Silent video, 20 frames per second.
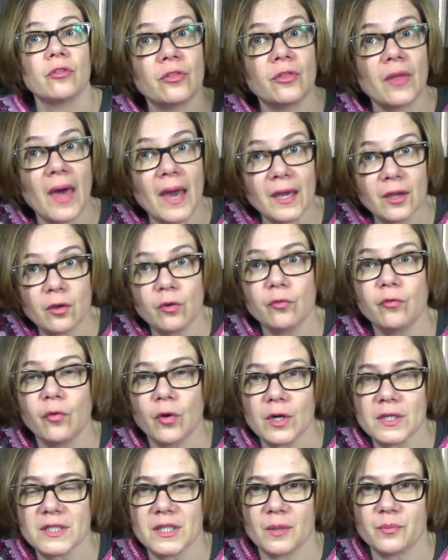Thank you
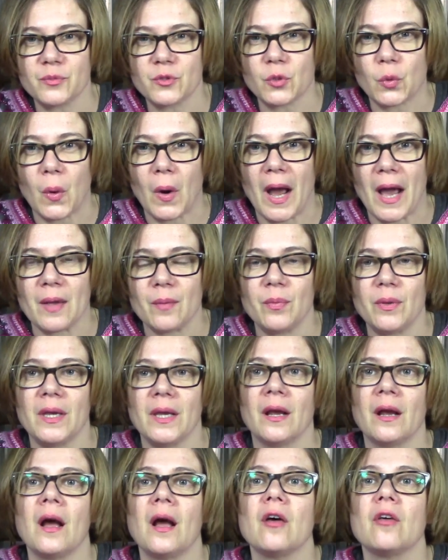for
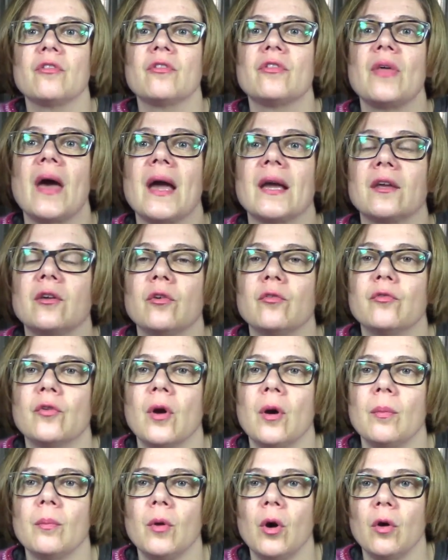subscribing. Thank you
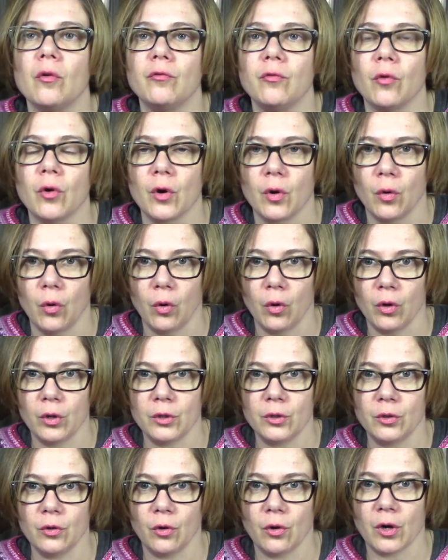from, for
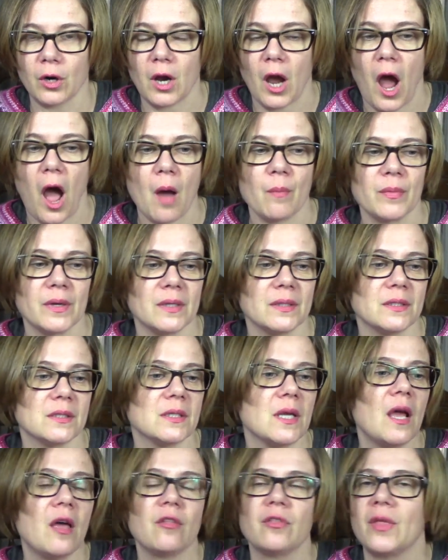all your comments.